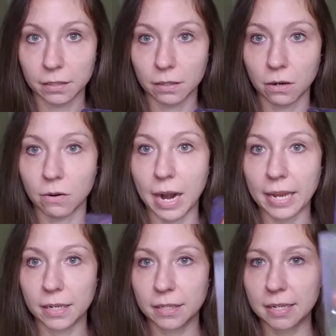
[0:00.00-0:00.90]
All
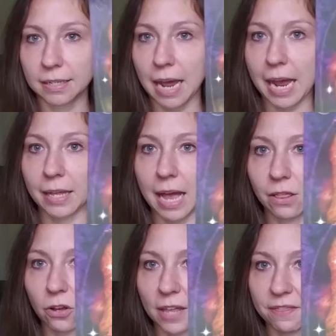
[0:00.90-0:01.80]
right. I, I
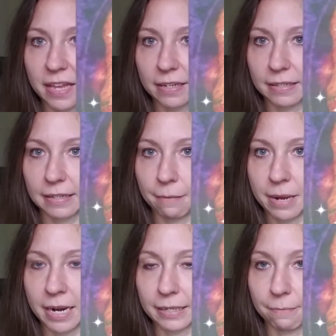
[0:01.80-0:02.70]
look at this. I
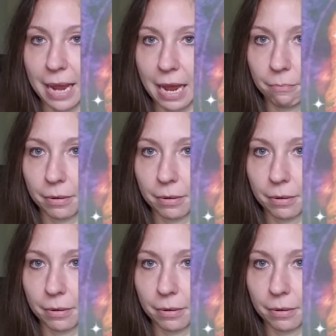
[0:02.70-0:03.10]
mean, it's a map